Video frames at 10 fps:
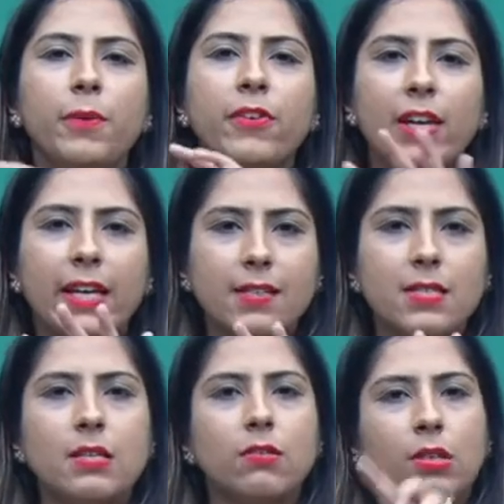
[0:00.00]
released
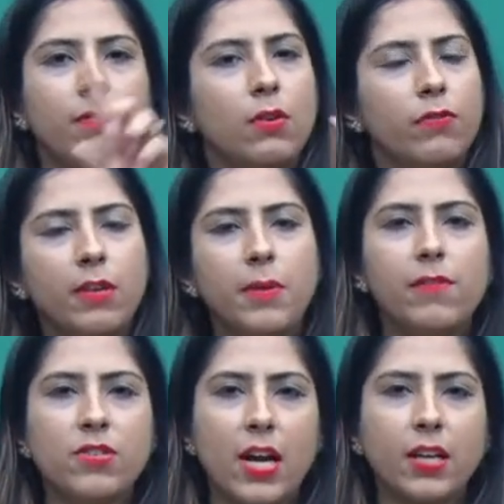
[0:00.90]
into the female
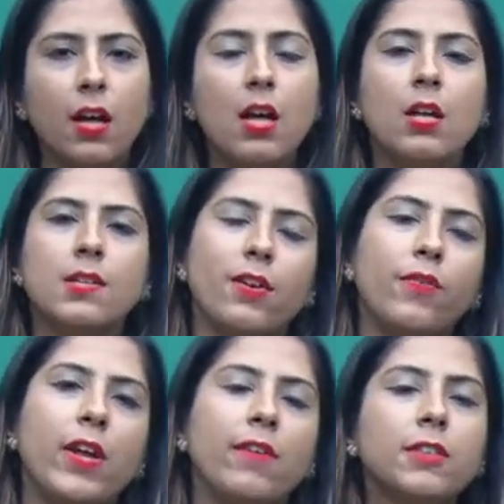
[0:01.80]
vagina. So
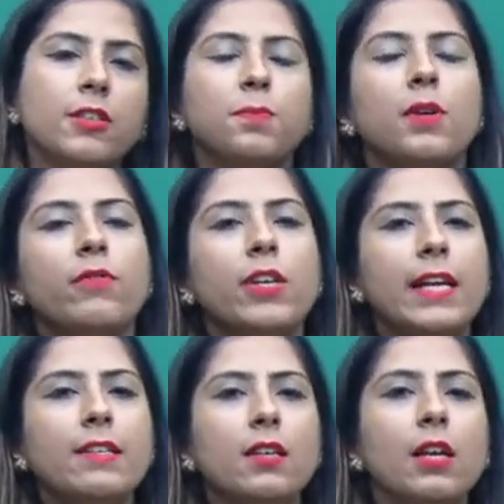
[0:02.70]
whenever the sperm will
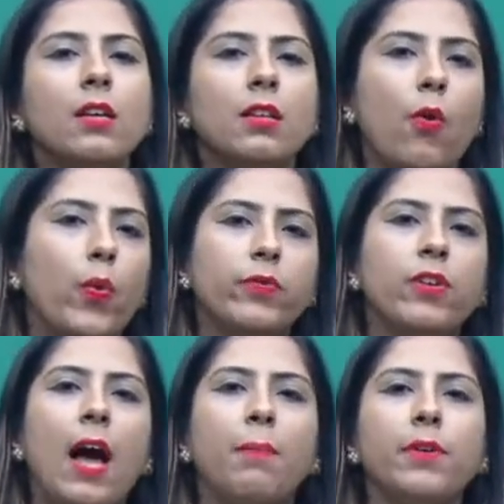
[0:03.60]
enter, now what
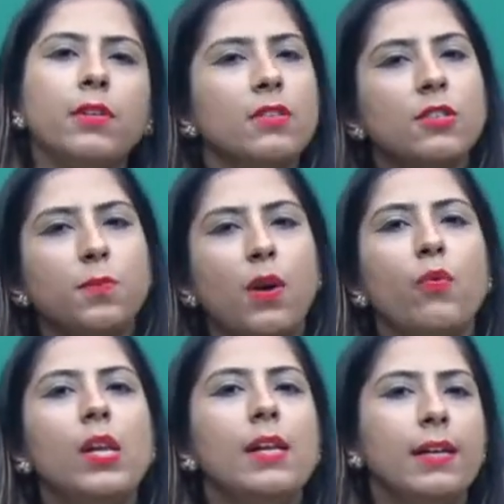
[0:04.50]
will happen? The sperm
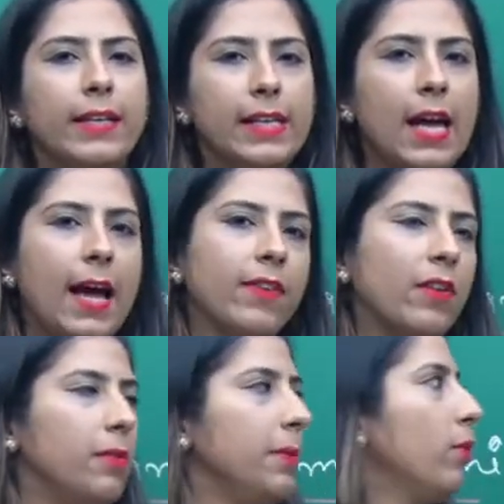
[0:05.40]
will kill and there
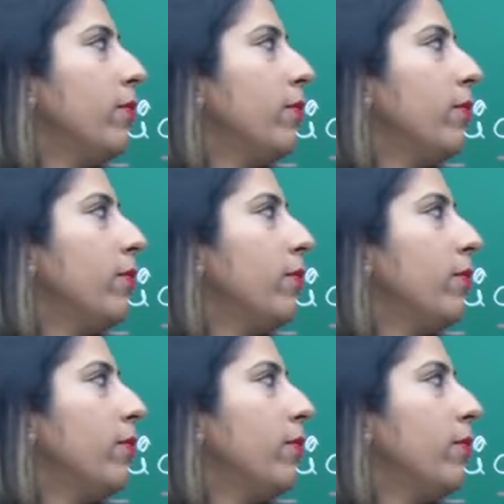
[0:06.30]
will be no